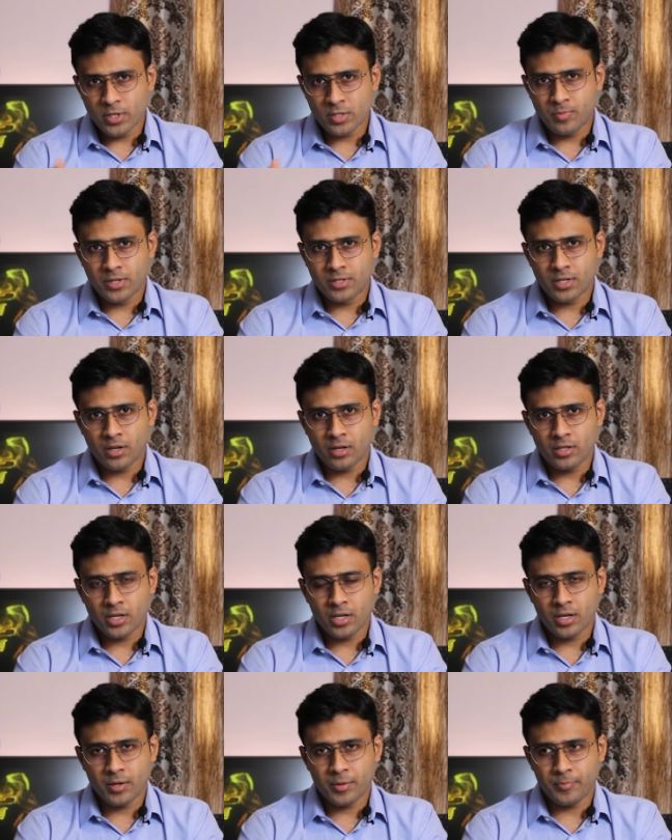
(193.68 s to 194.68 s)
is basically
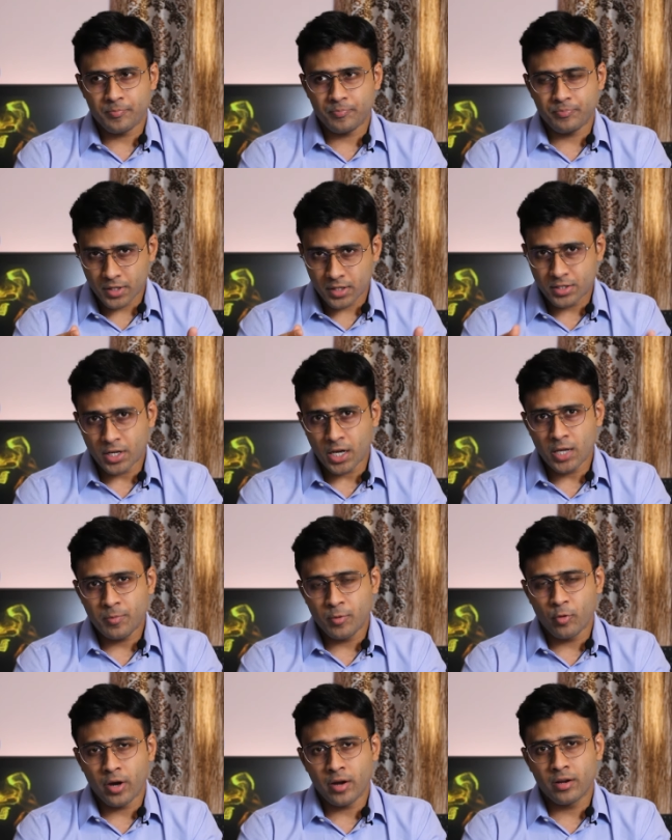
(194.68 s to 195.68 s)
a type
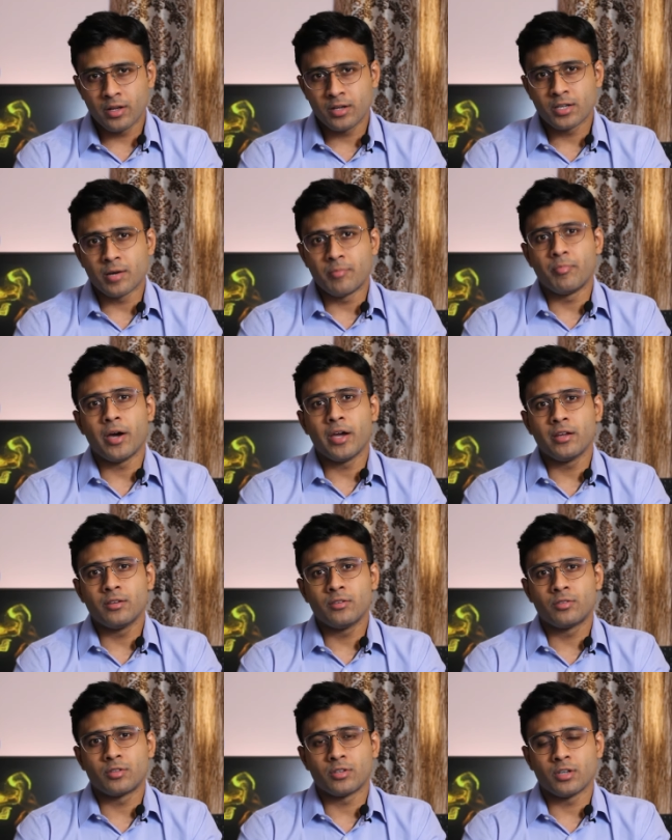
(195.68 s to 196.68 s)
wherein it
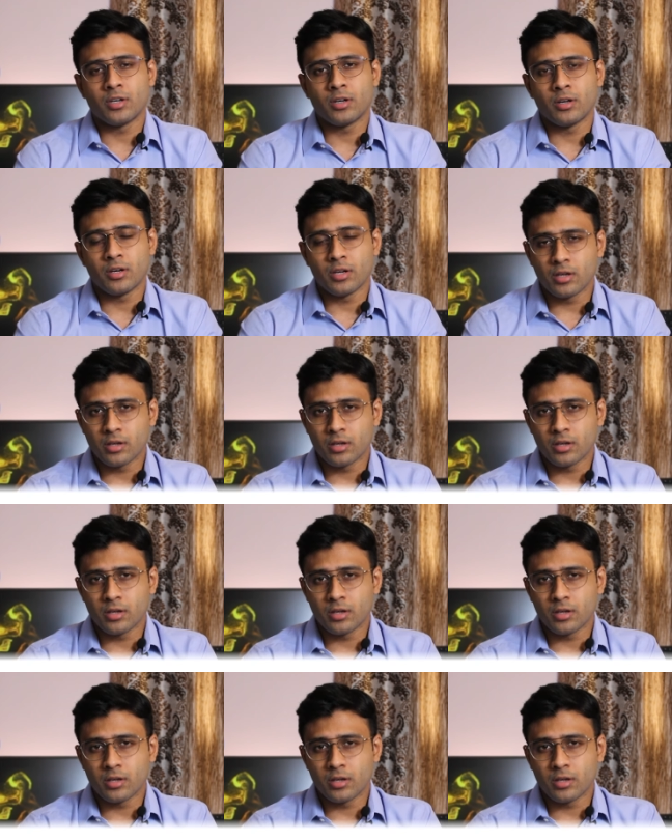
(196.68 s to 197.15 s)
combines uh,